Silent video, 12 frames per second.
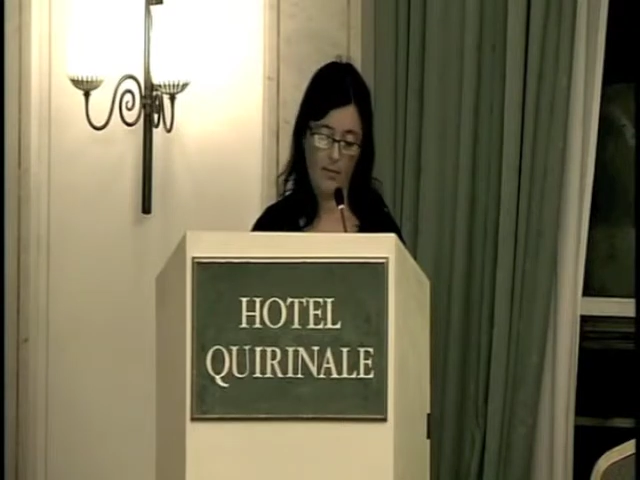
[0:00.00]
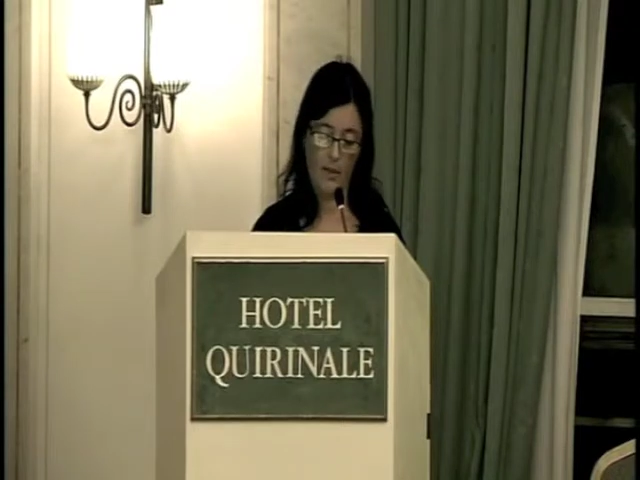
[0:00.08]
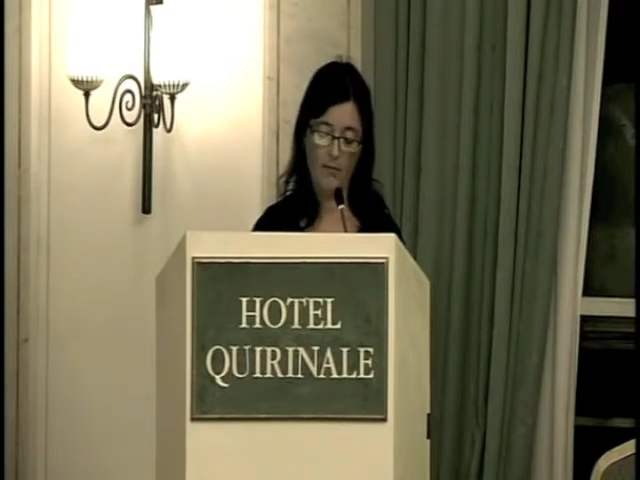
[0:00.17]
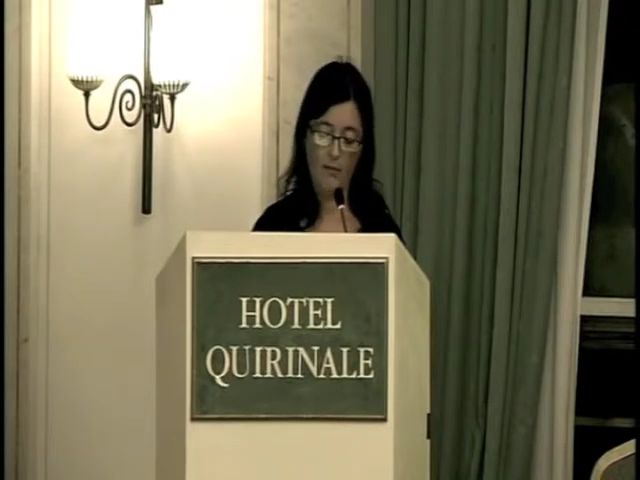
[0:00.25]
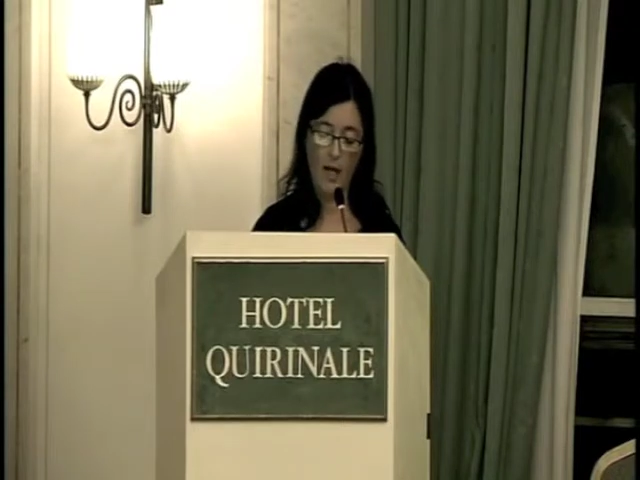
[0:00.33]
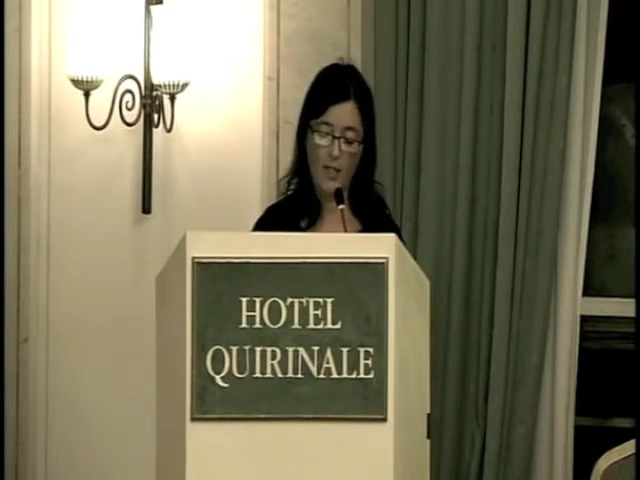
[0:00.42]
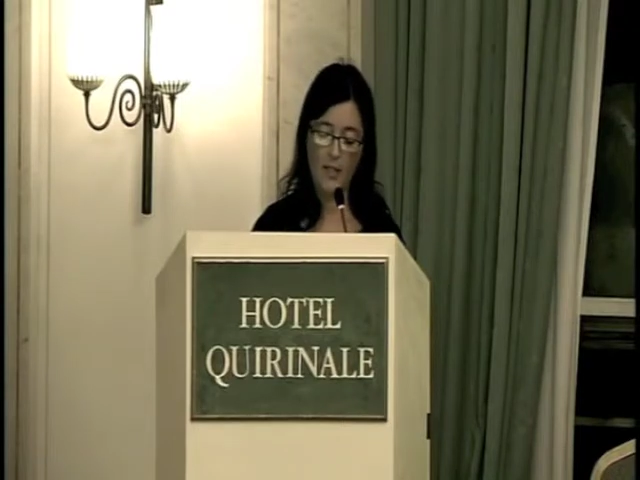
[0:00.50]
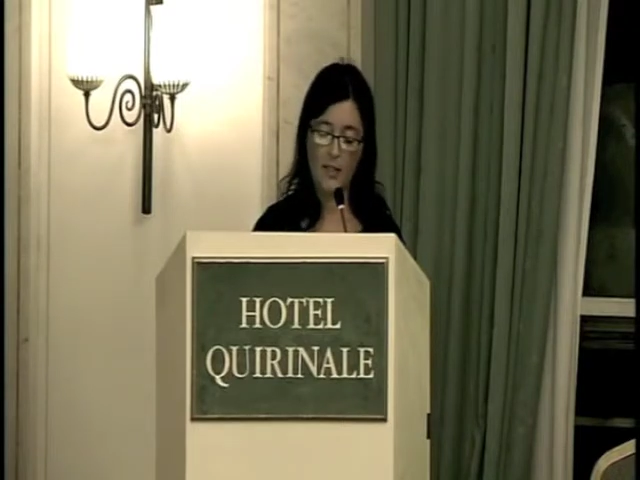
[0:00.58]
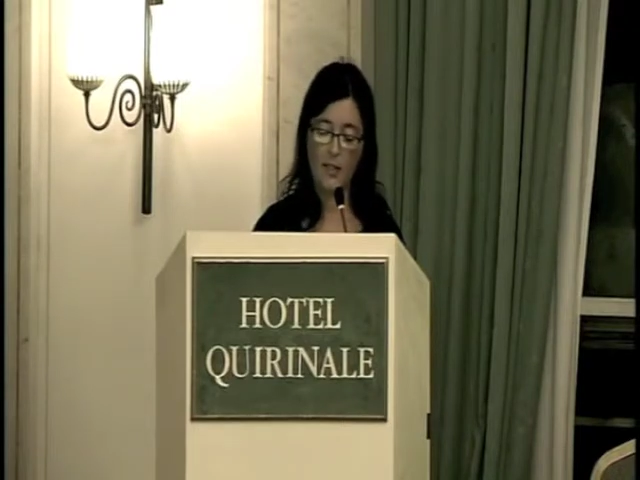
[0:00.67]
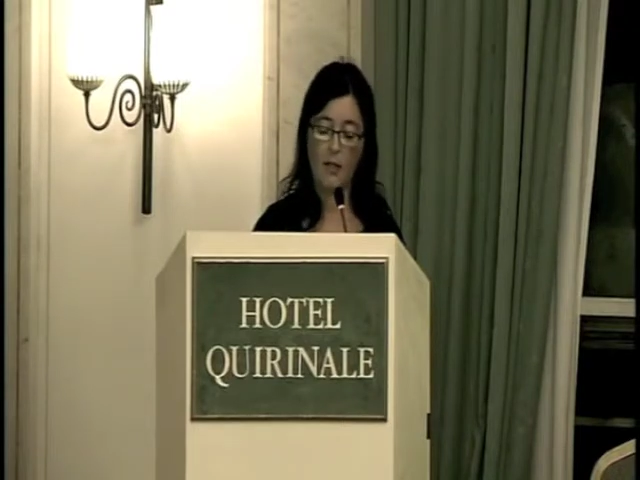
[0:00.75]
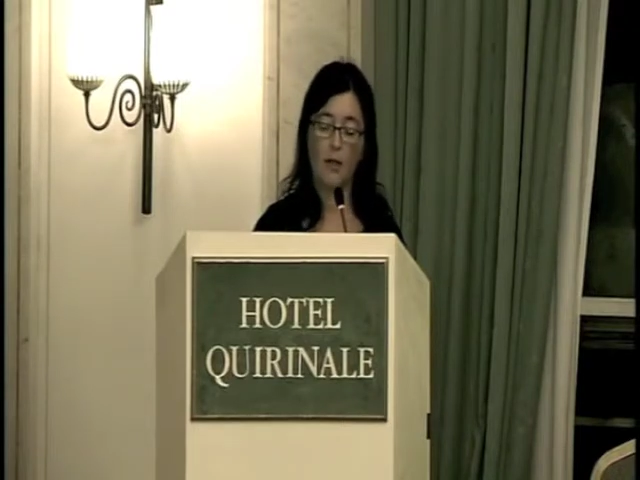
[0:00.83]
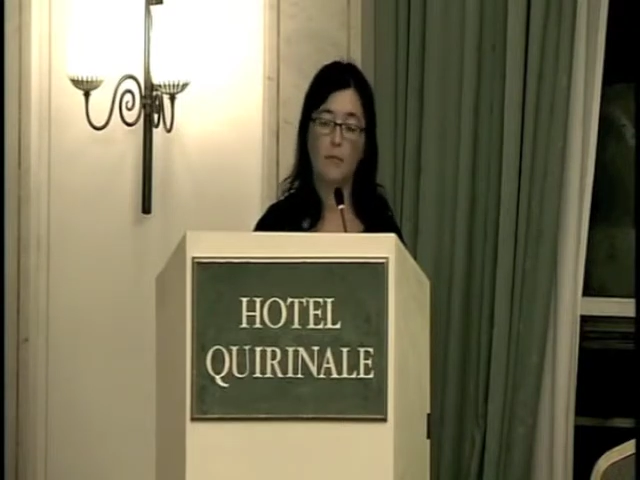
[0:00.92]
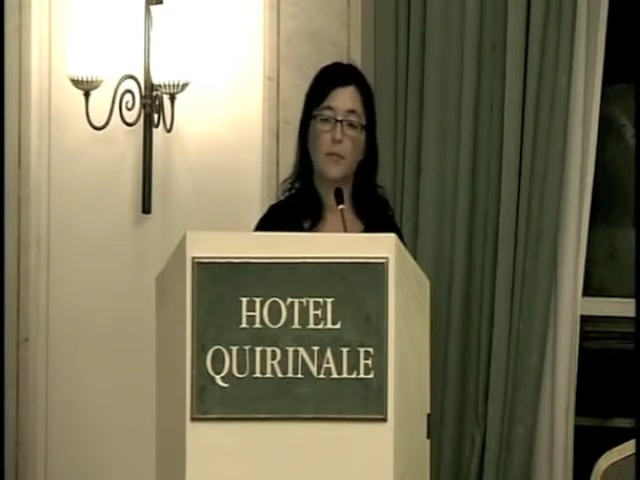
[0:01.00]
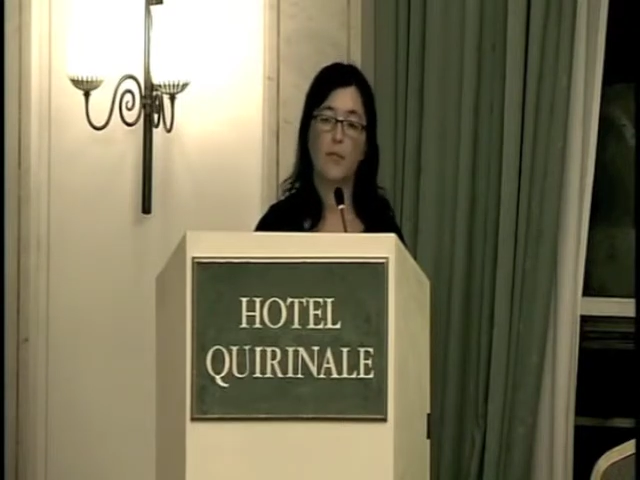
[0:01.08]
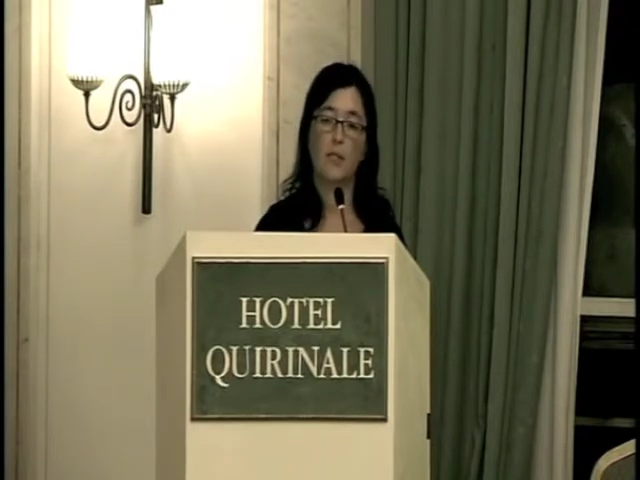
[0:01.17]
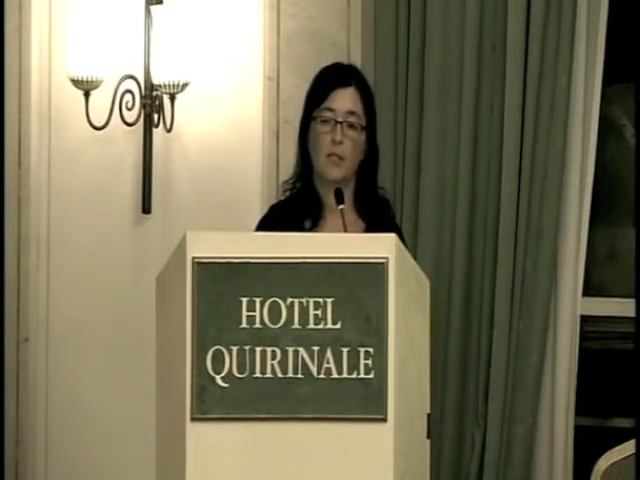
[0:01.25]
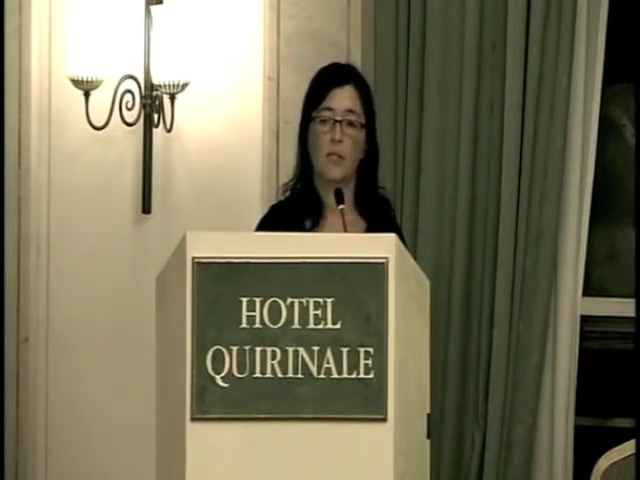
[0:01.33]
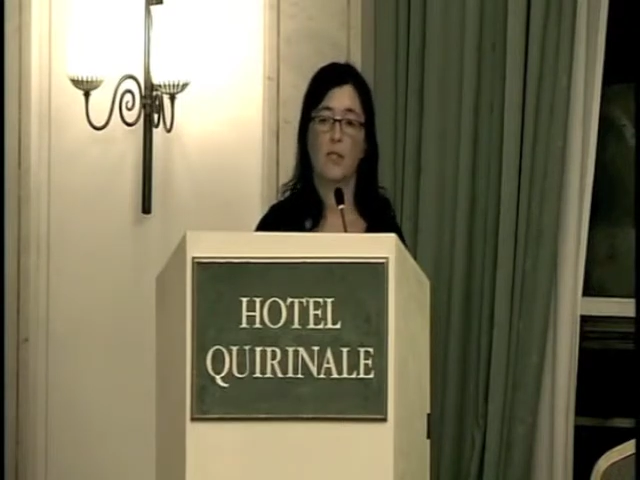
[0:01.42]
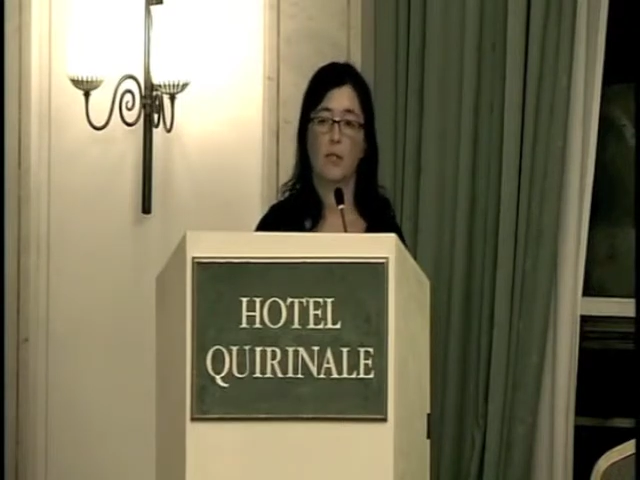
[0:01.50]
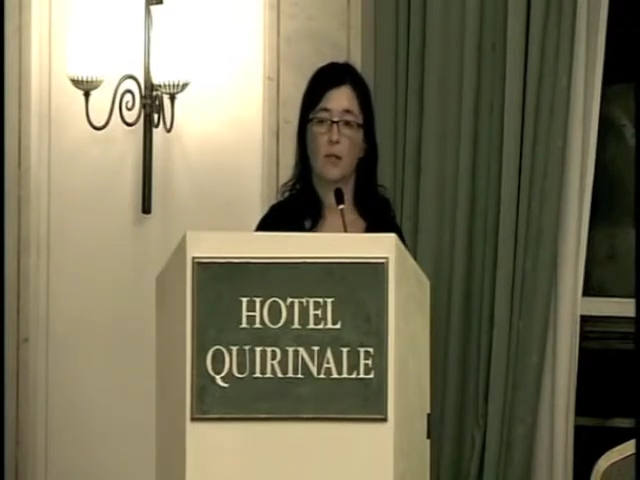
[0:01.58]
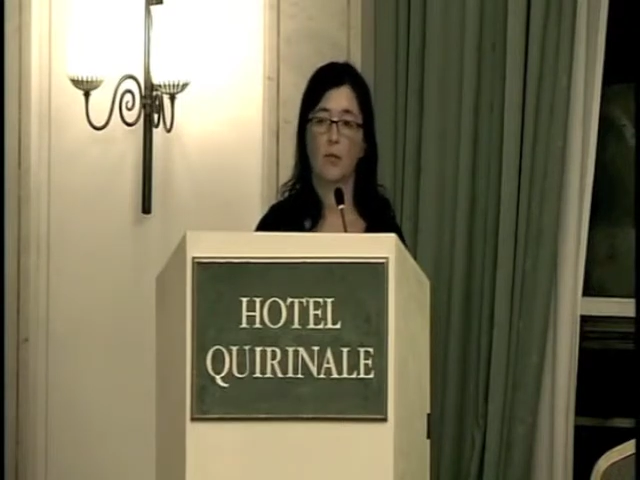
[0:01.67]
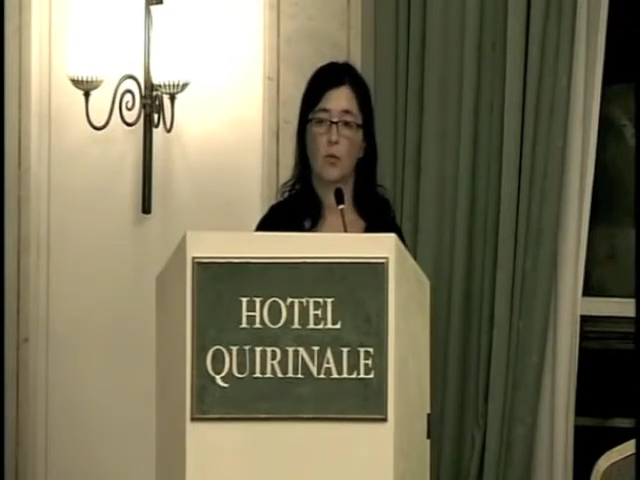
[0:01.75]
invited companies